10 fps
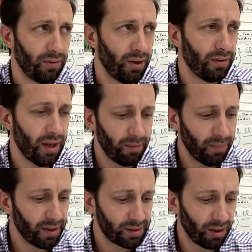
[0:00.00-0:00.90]
then that
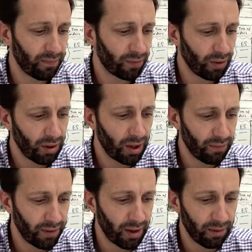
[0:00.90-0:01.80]
makes up for a lot
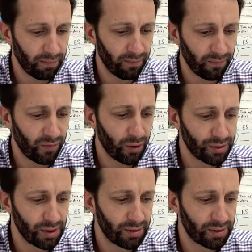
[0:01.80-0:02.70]
of that
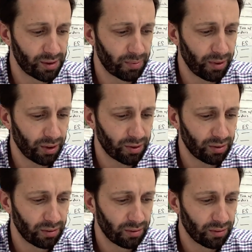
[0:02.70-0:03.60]
photosynthesis
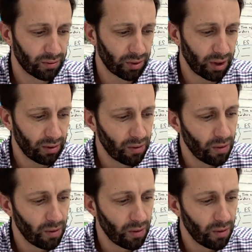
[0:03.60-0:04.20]
production, okay?